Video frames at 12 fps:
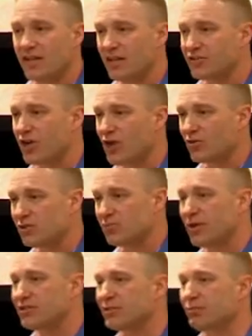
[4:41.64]
say that total
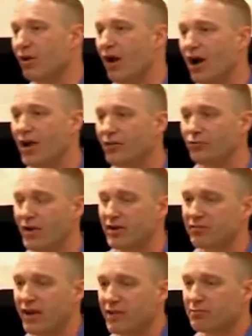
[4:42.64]
spend to buy,
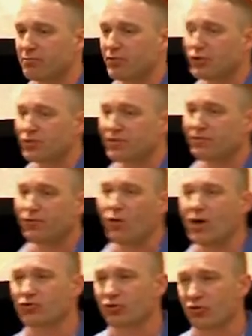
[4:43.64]
renovate and build was
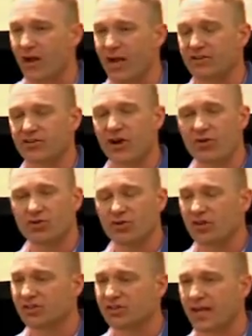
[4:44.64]
400 grand, total
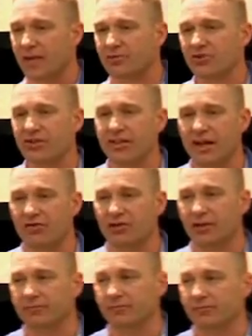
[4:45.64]
cost, stamp duty,
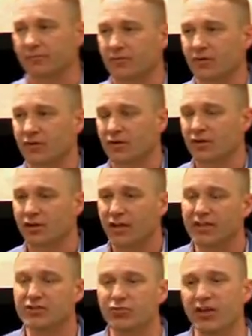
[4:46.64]
everything.
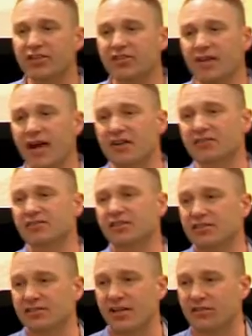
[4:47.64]
It's renting out at
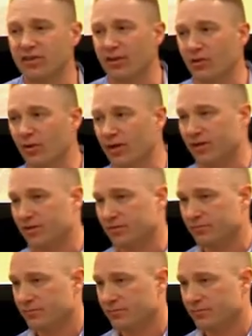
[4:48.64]
$670 a week.